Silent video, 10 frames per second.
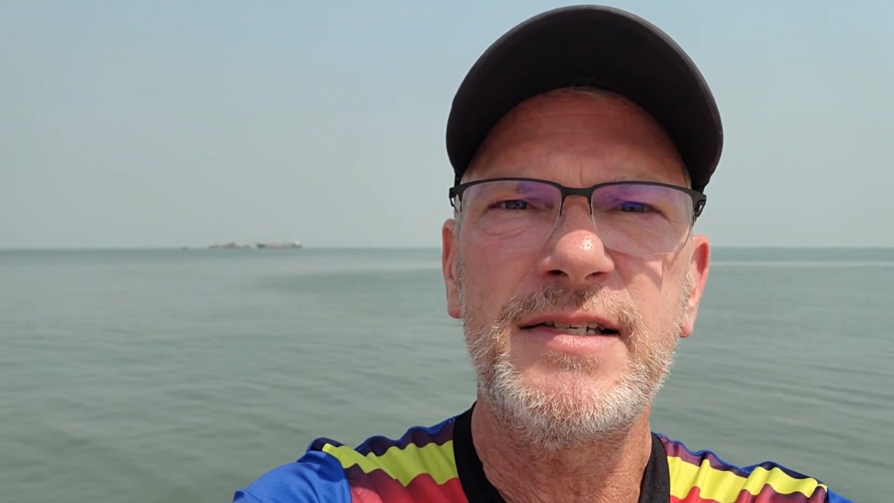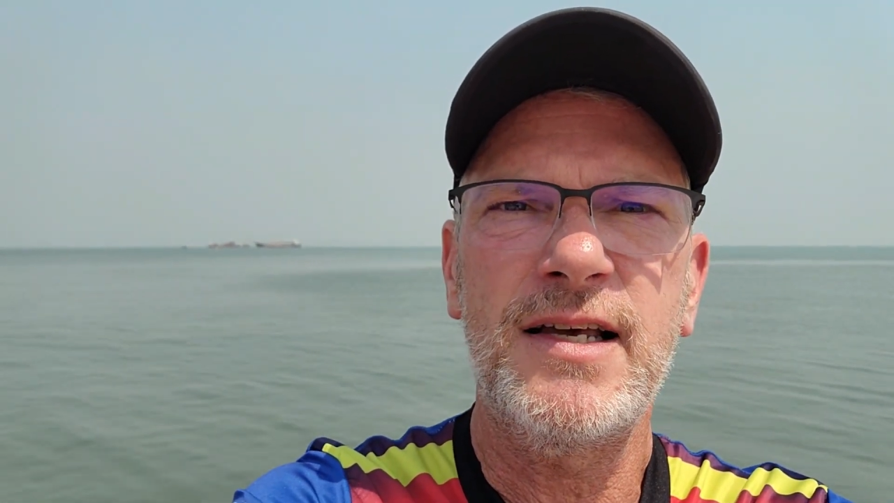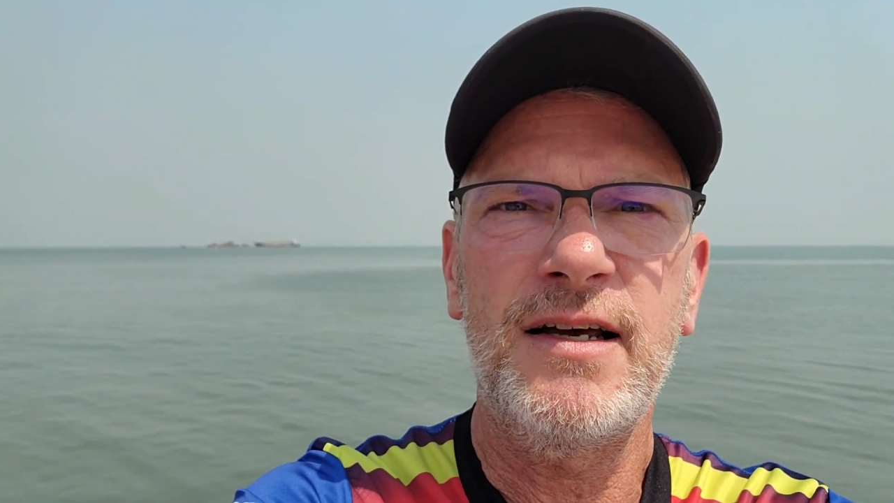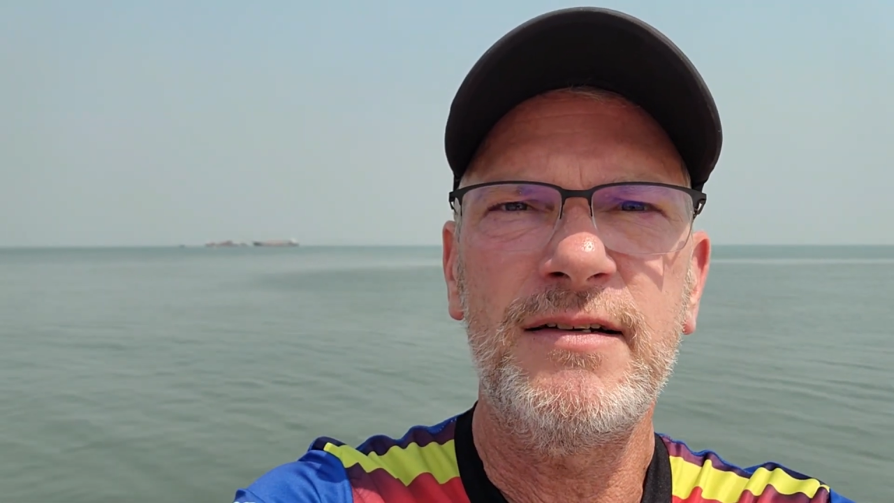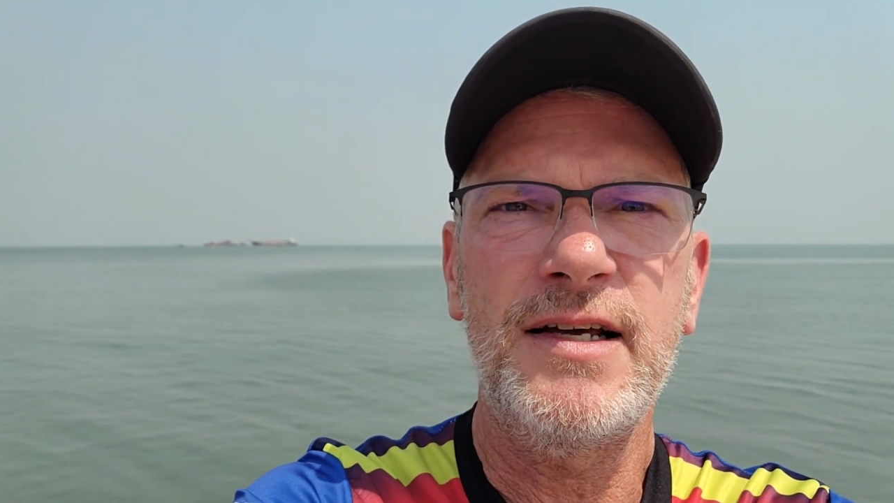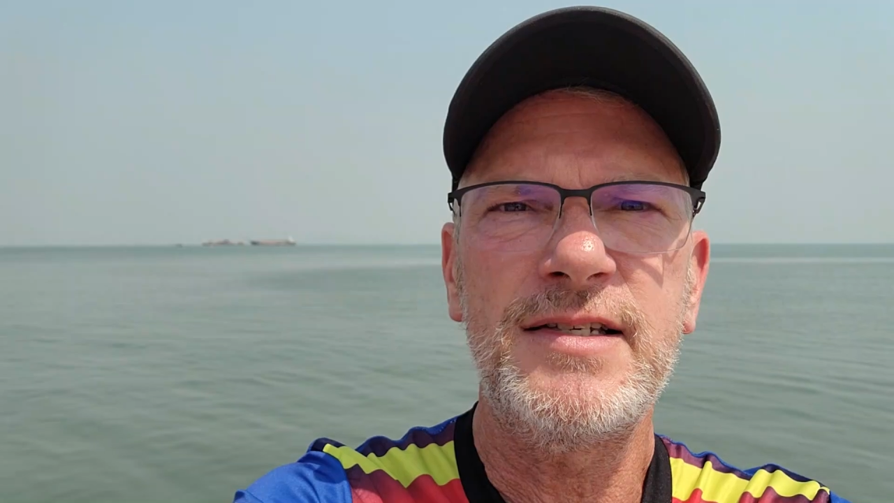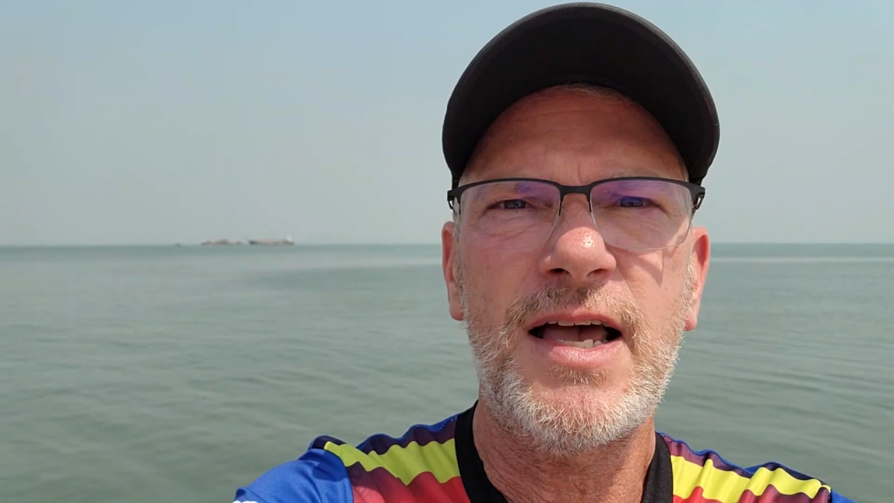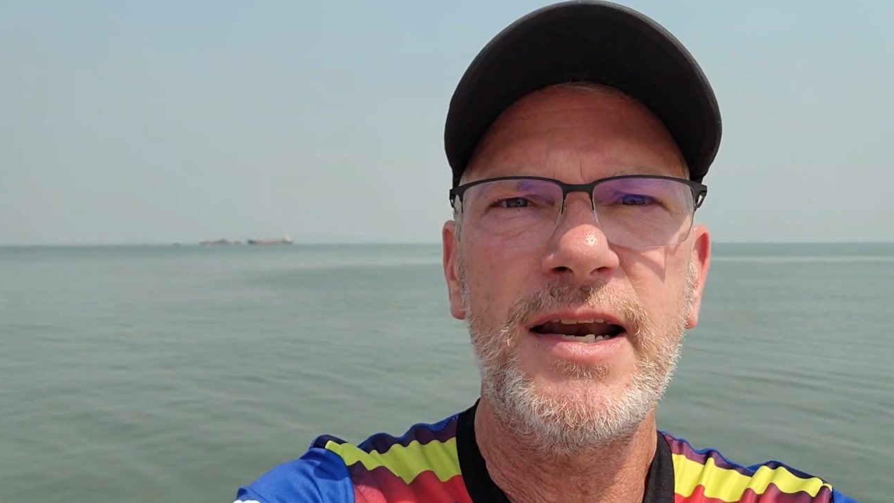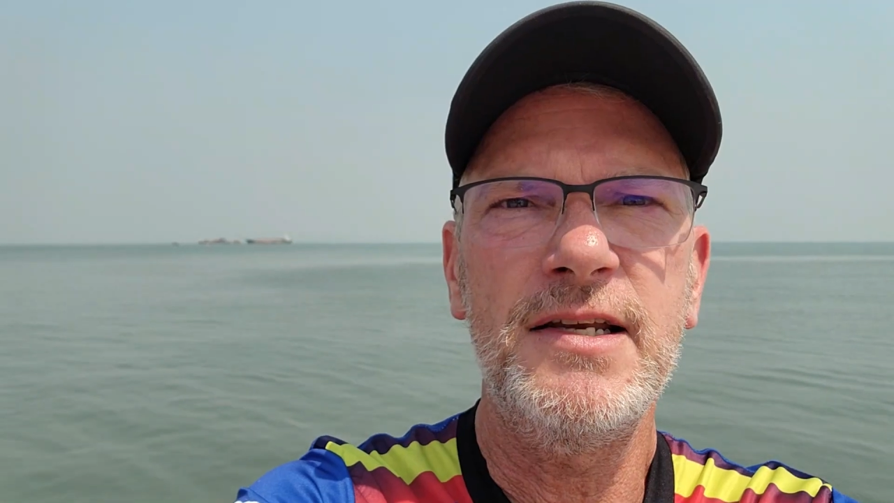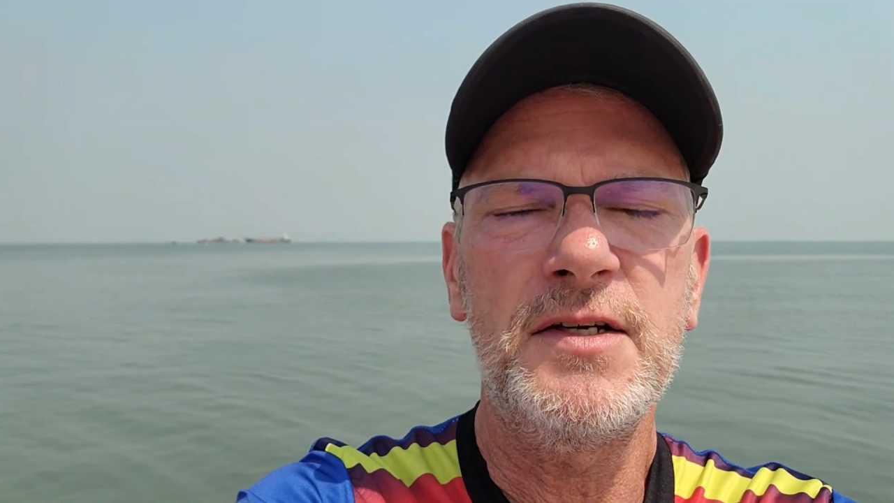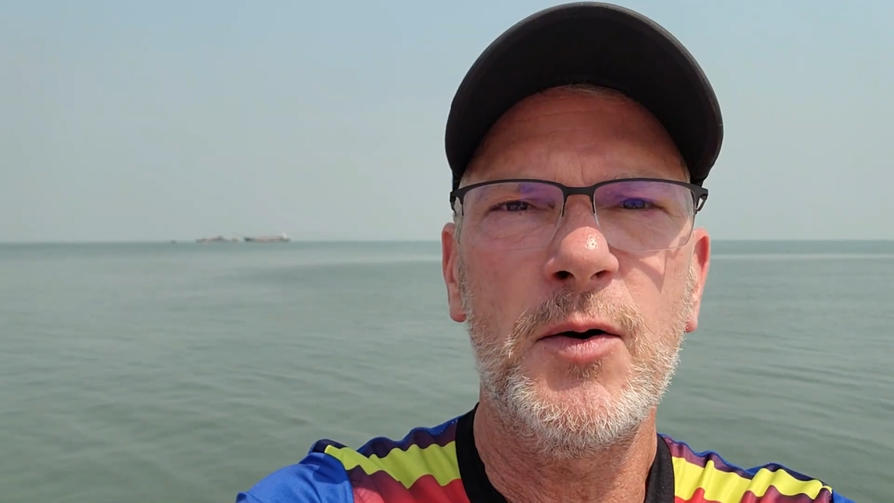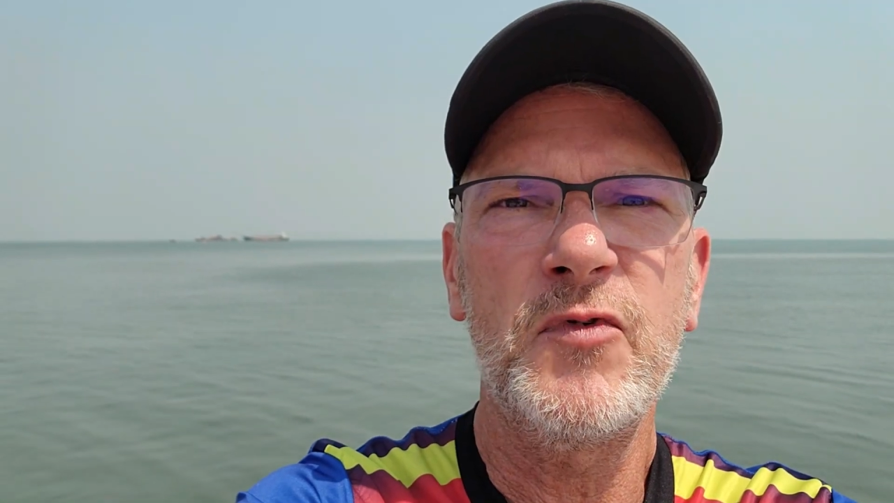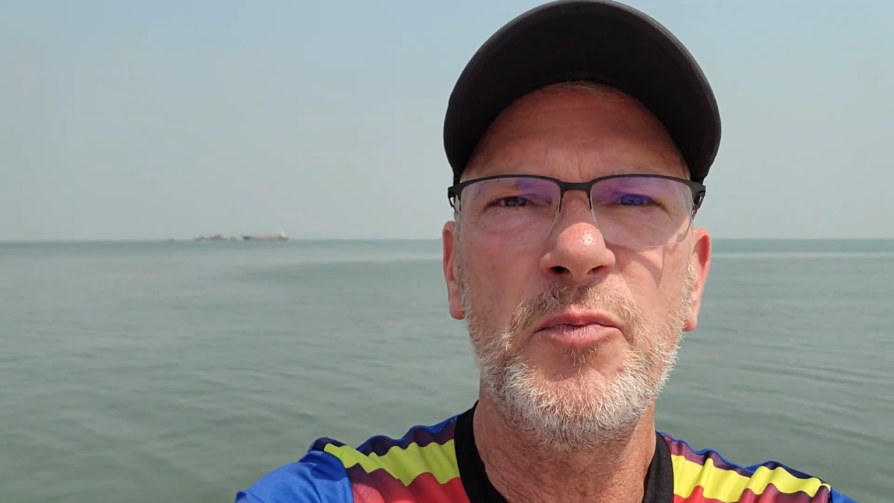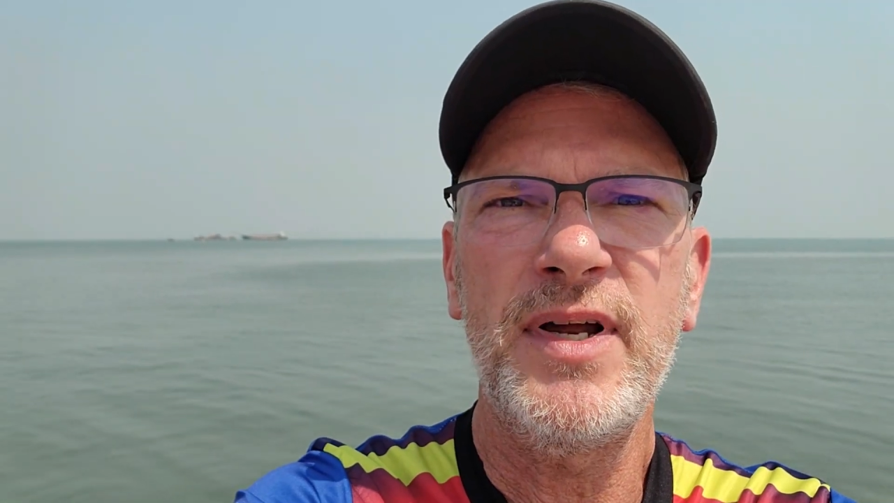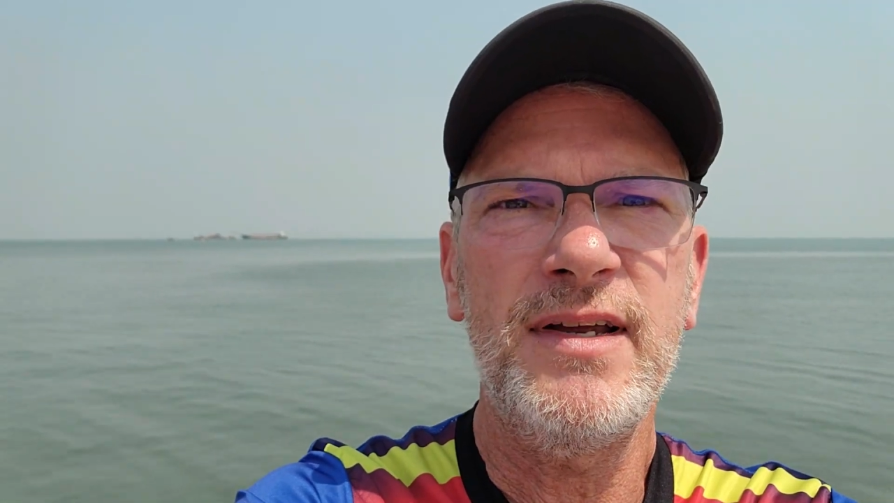side income
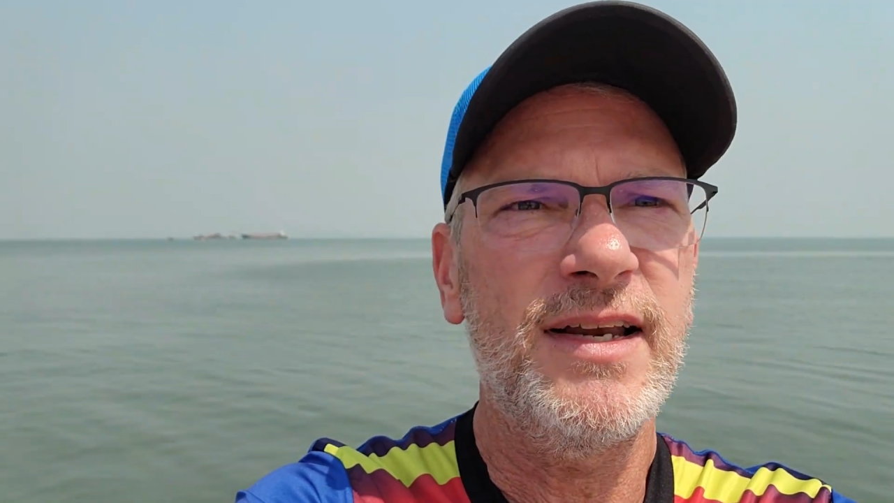for me.